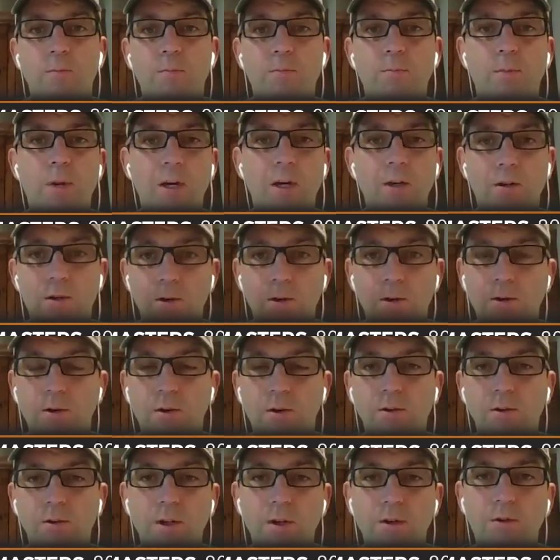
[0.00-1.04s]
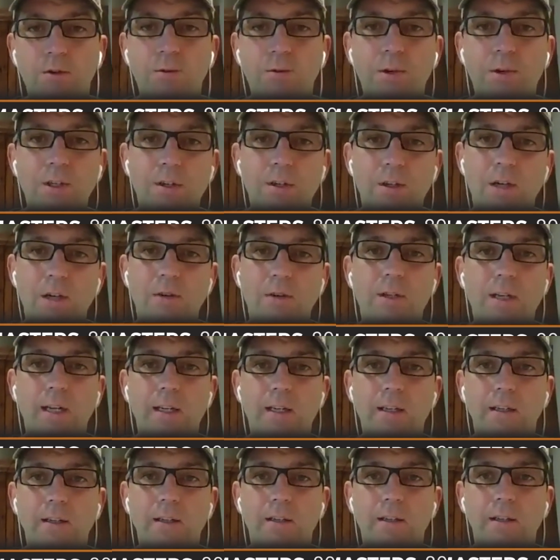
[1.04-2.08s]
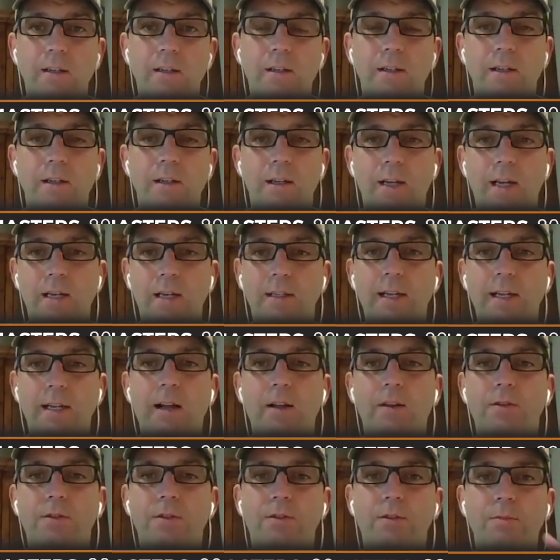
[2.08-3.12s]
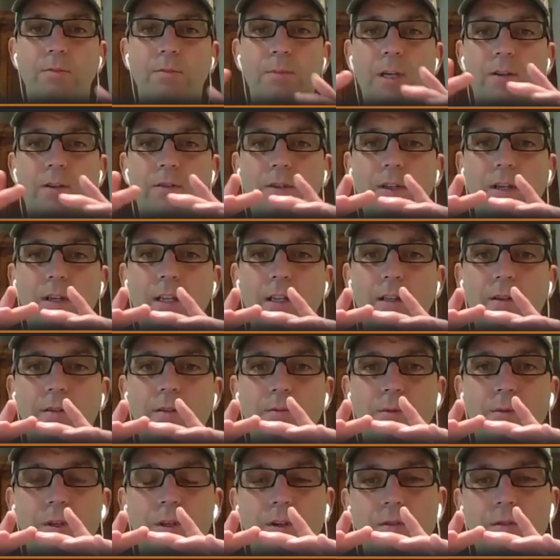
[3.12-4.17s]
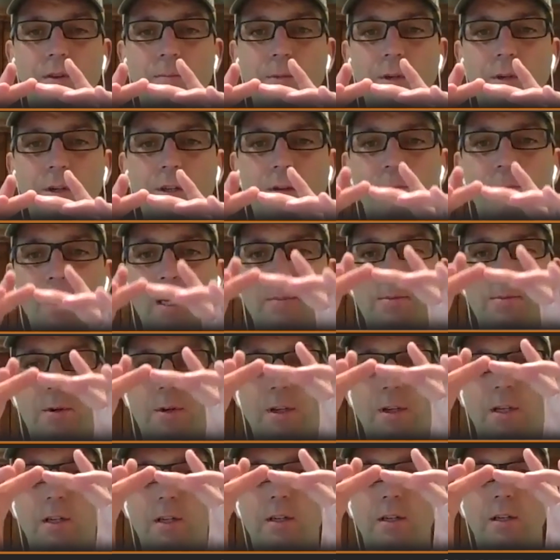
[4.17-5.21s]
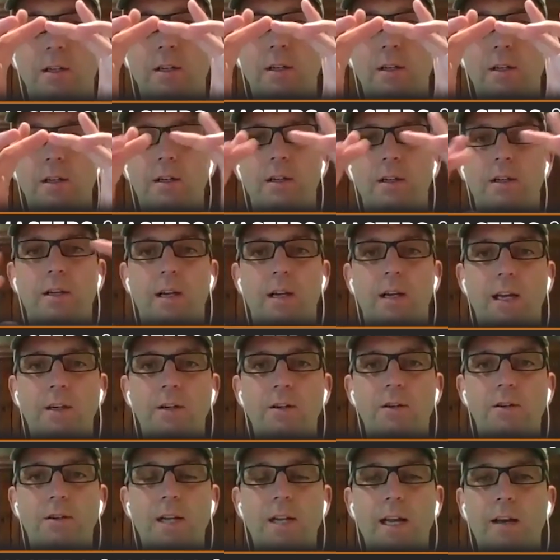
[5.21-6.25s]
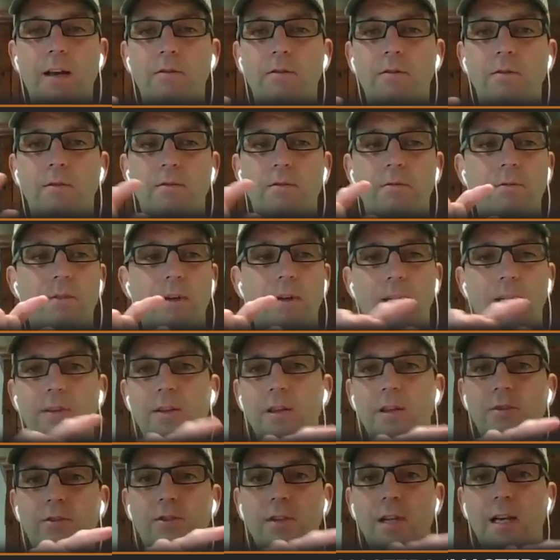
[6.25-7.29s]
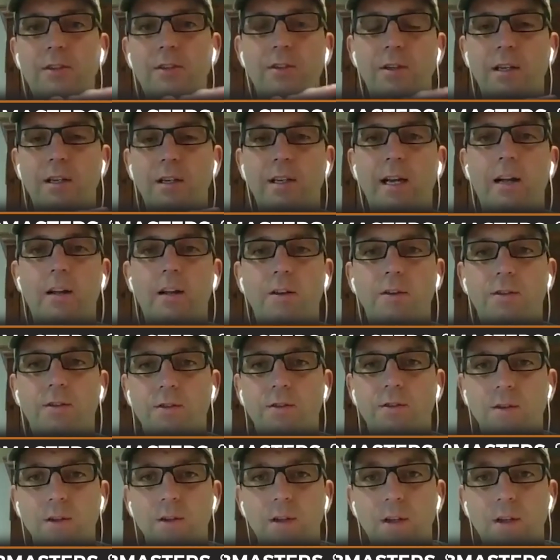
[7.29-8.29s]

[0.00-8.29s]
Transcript: But Google knows where you're located. And Dallas is a big city with over 1 million people in it. And you're down in this section of Dallas,